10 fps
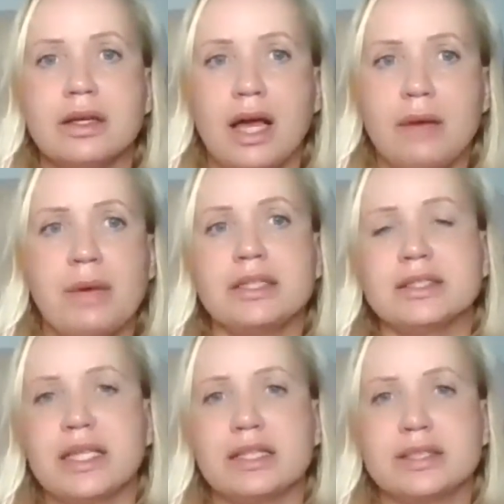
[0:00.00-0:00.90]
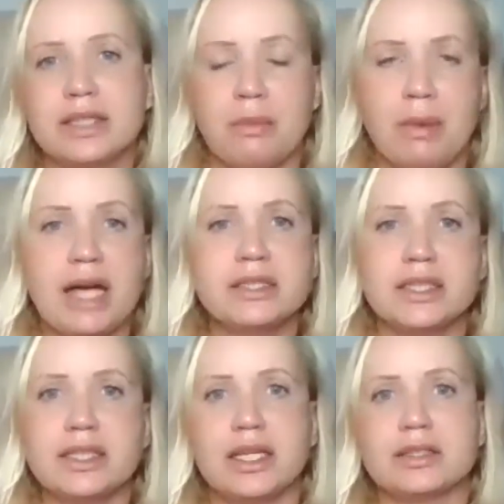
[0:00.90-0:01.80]
I might sell some high
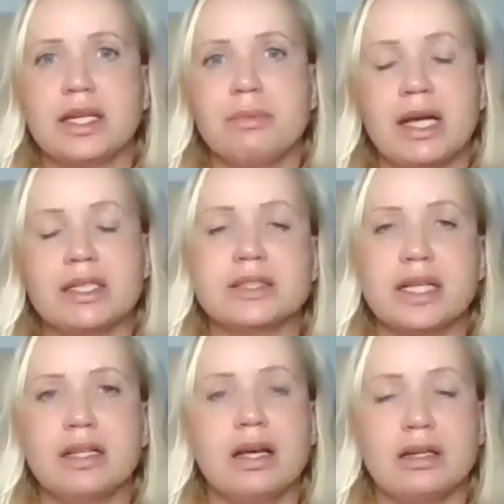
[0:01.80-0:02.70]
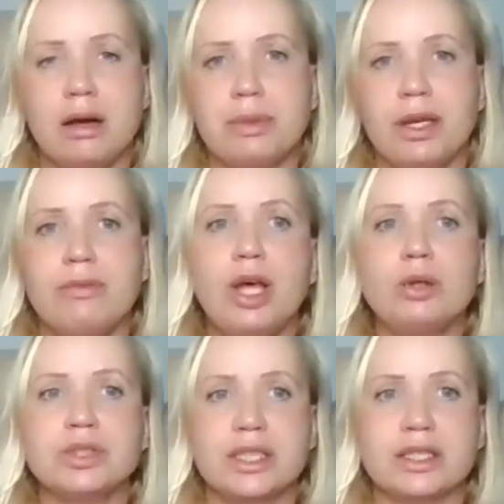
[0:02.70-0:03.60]
ticket. I might sell a couple of
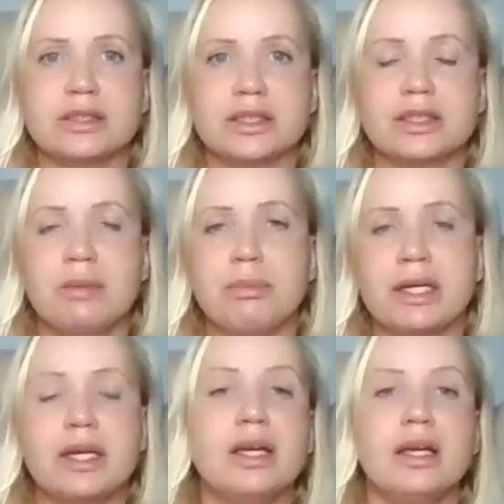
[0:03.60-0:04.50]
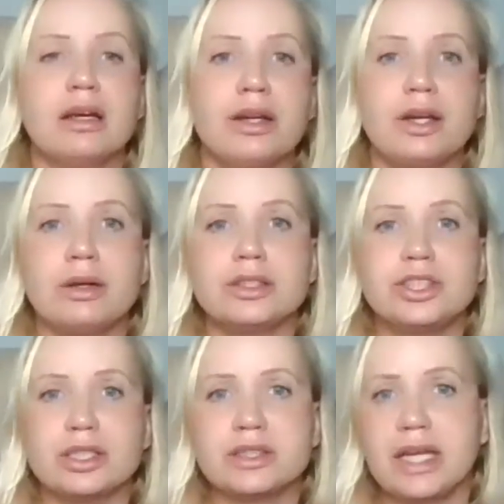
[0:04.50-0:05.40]
low tickets to somebody gonna
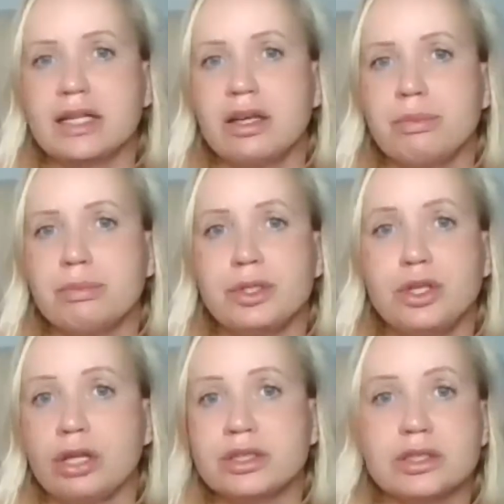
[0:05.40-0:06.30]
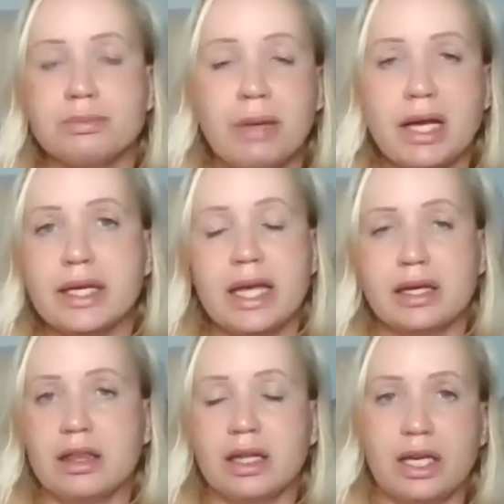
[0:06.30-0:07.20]
just end up not buying
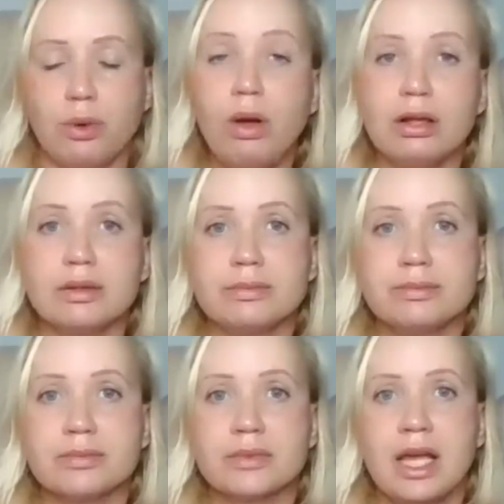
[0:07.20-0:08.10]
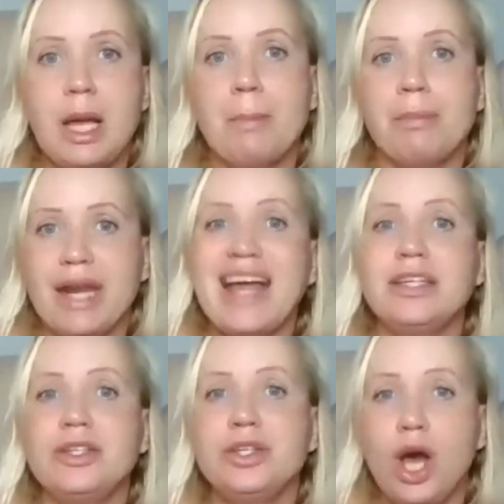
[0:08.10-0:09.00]
anything at all. But I
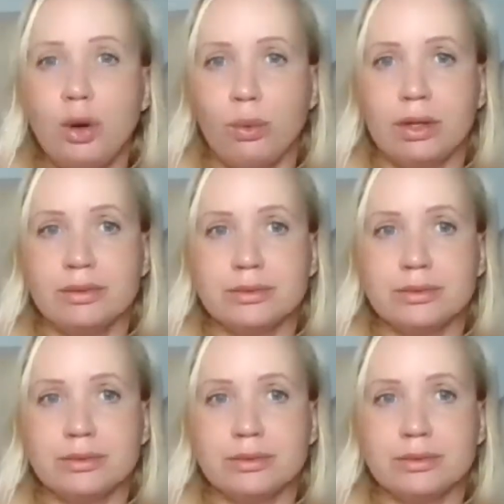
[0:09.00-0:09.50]
know